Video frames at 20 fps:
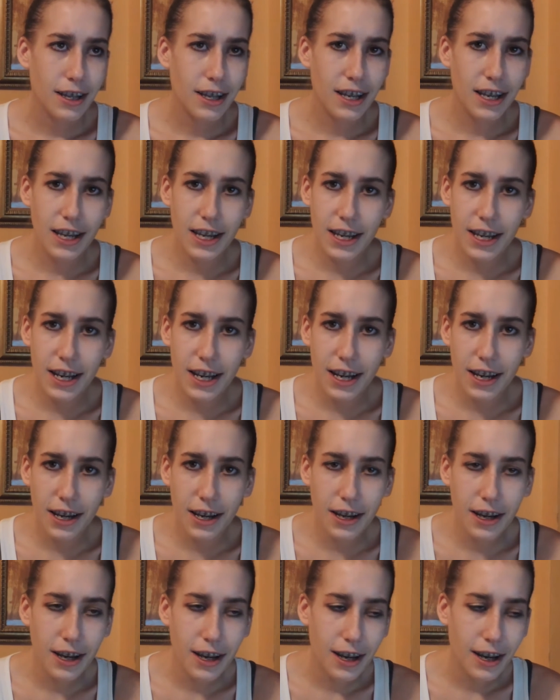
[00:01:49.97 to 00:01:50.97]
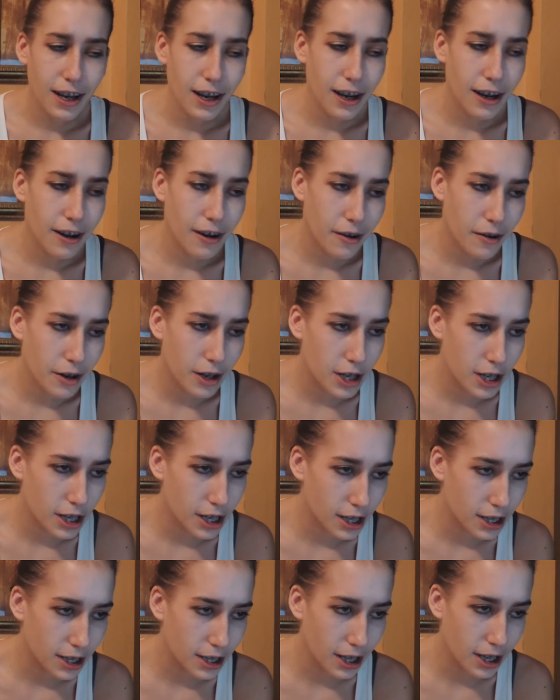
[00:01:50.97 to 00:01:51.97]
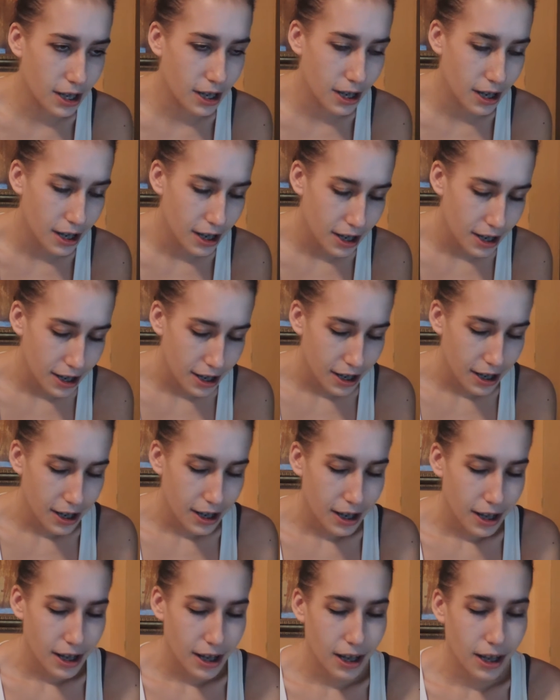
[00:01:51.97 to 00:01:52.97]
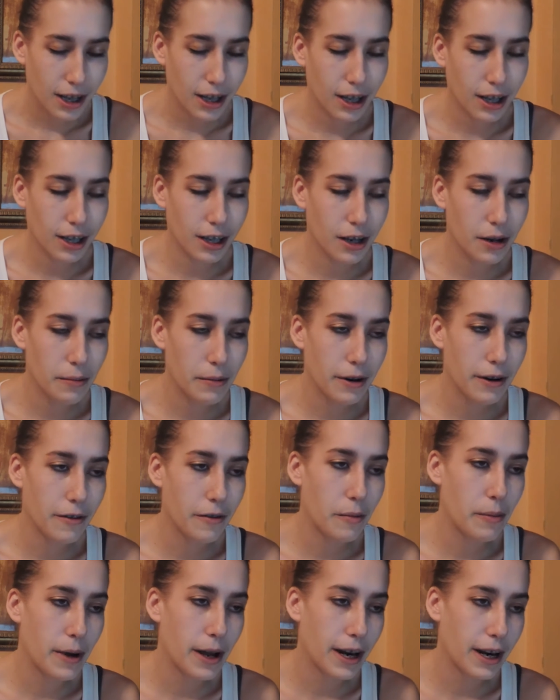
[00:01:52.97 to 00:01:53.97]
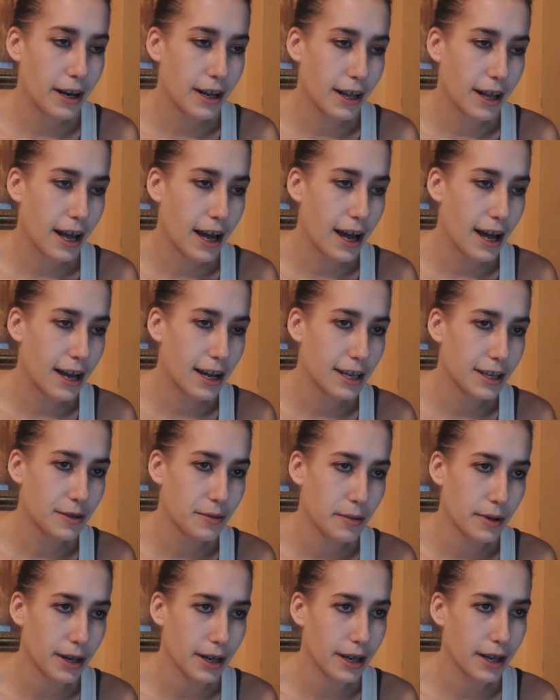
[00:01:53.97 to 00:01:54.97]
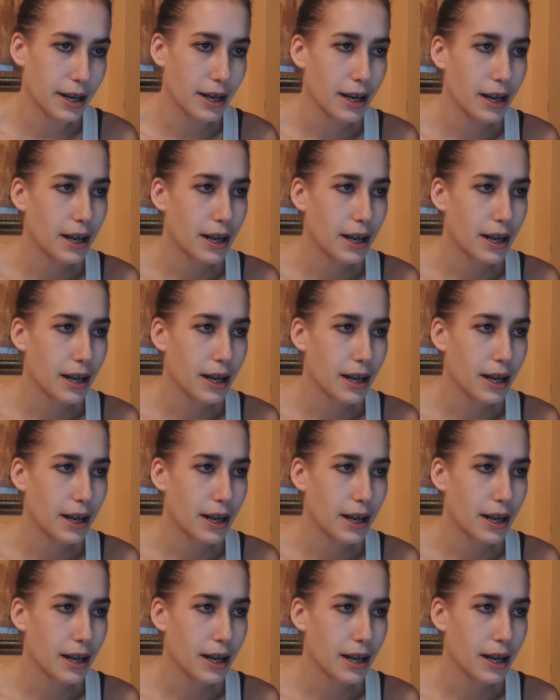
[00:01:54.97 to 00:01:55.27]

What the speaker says: eating, which is a little bit of a pain in the ass, but